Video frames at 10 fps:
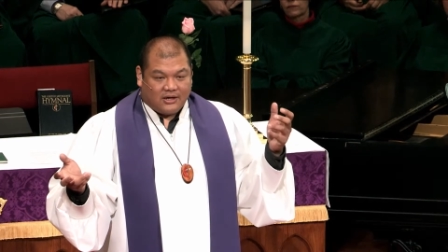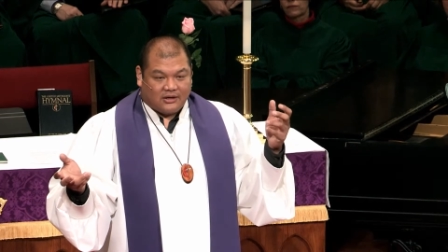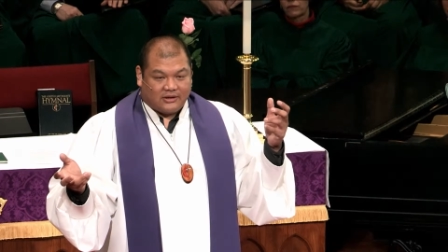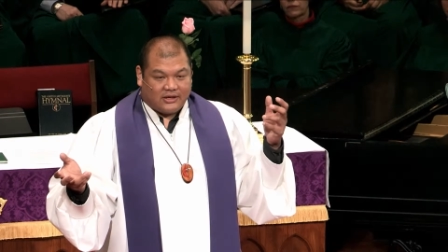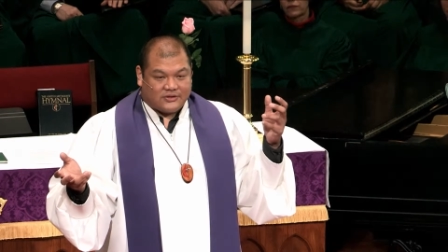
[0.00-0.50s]

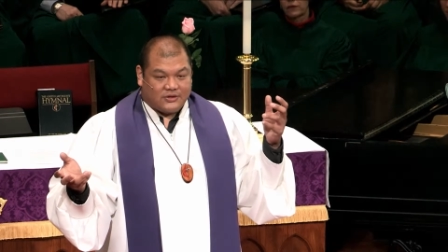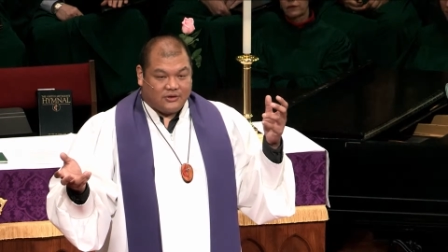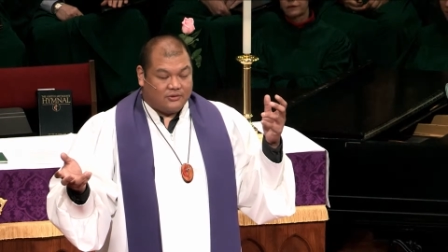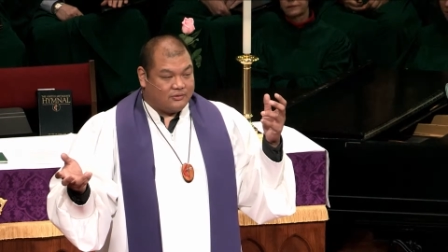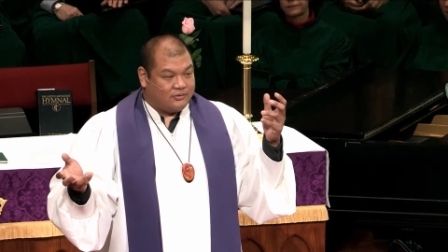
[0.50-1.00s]
unless
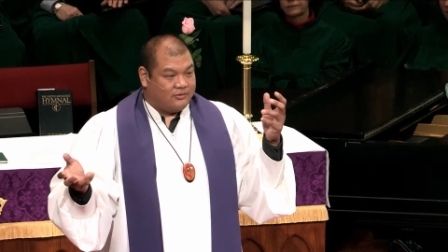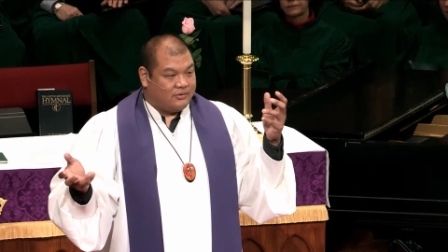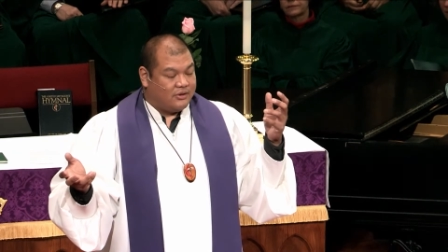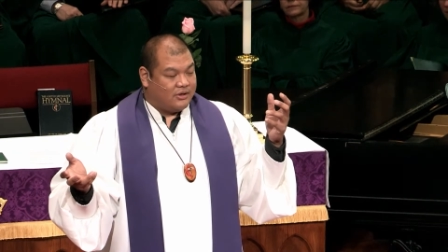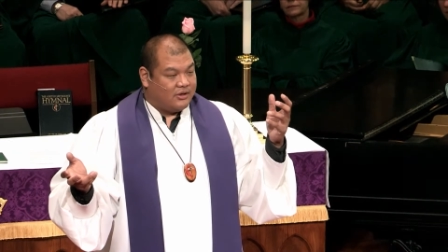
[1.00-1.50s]

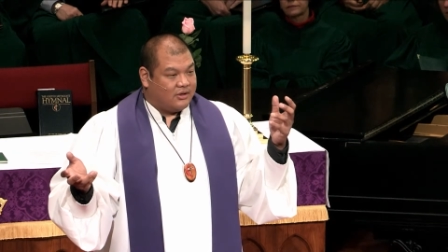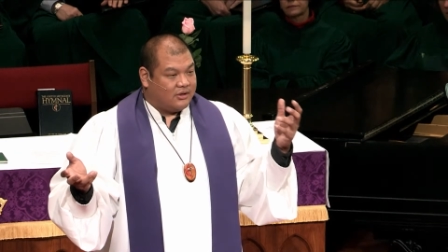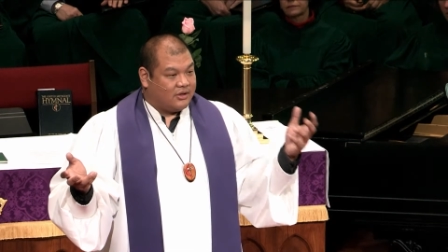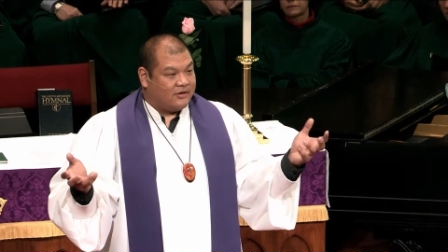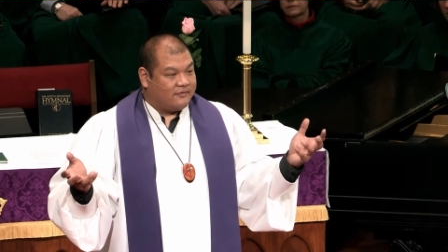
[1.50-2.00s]
you
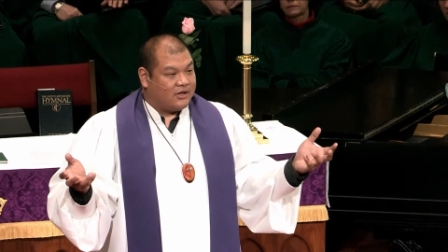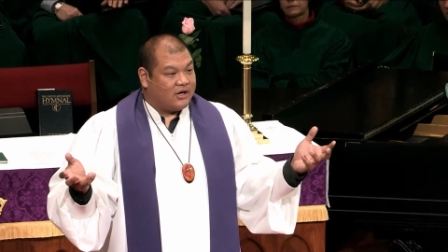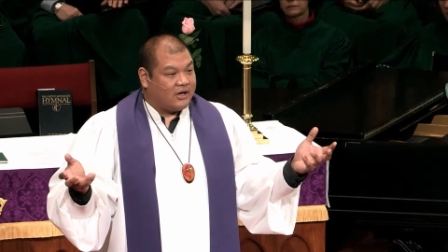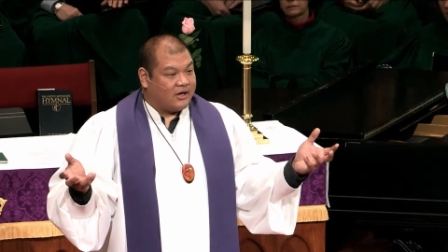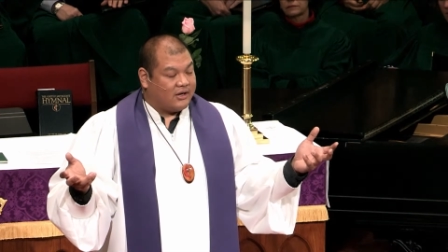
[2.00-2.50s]
love
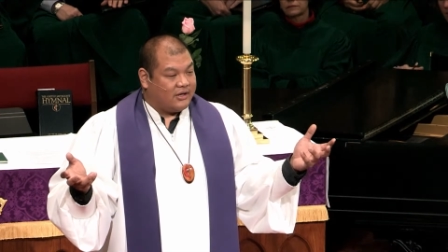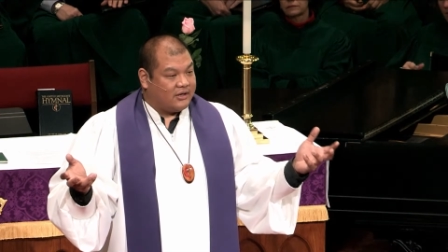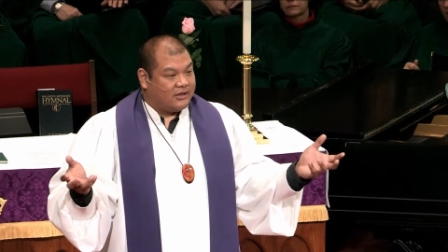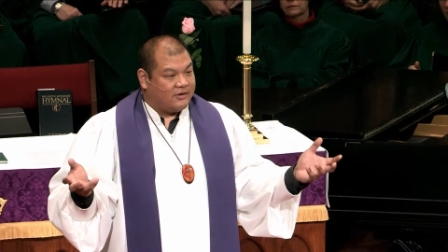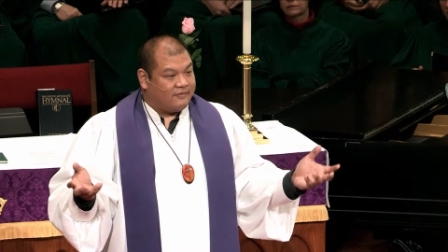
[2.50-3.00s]
God
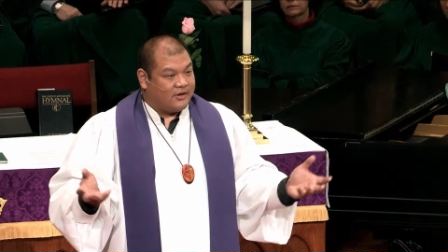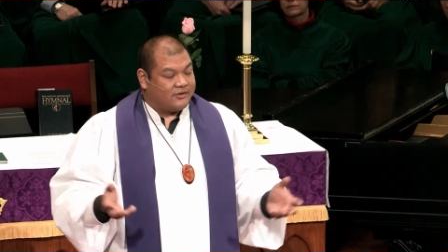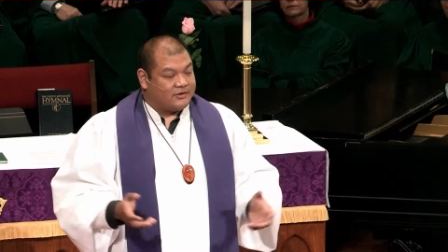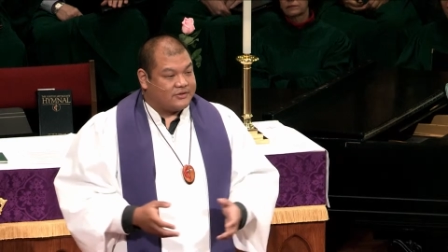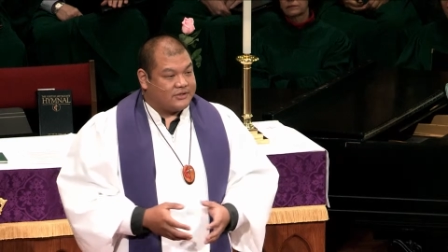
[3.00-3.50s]
and love
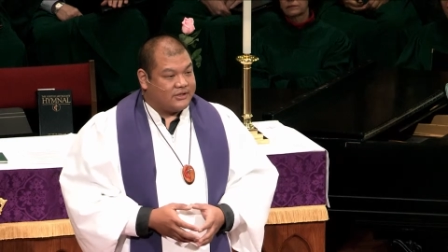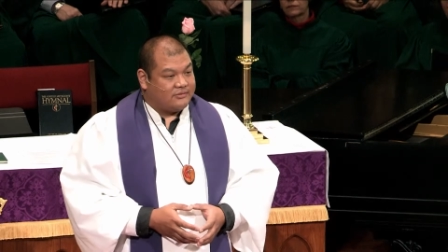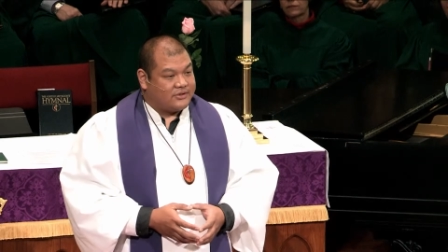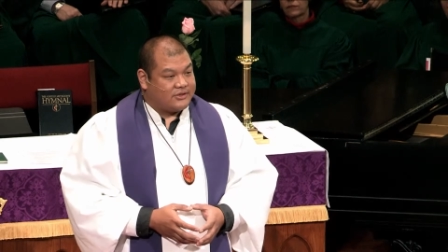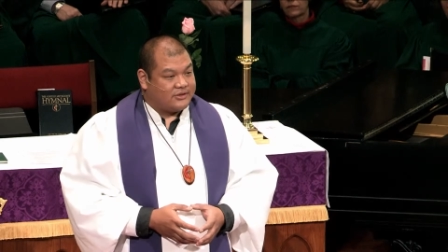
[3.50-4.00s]
others
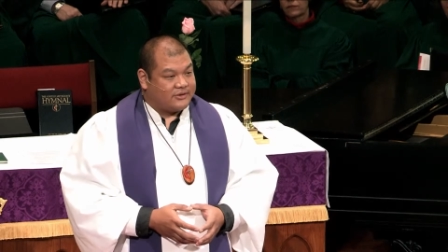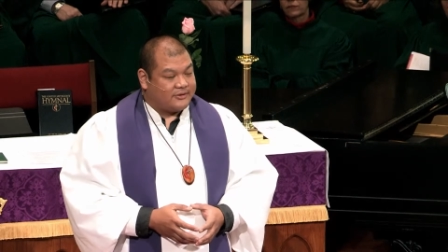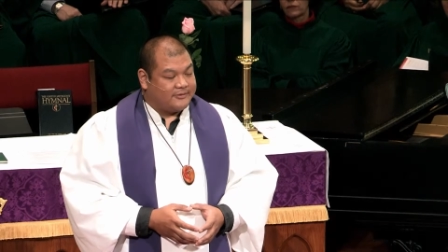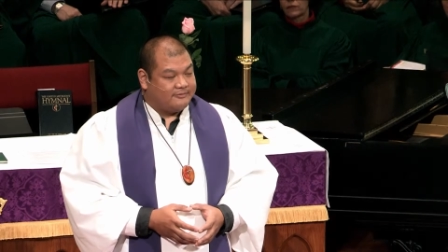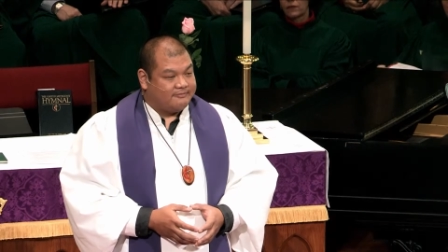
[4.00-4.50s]
in
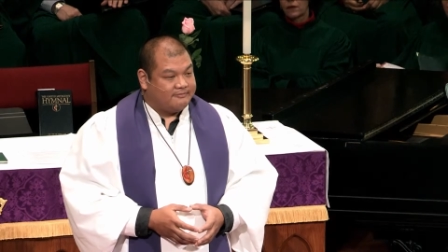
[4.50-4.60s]
return.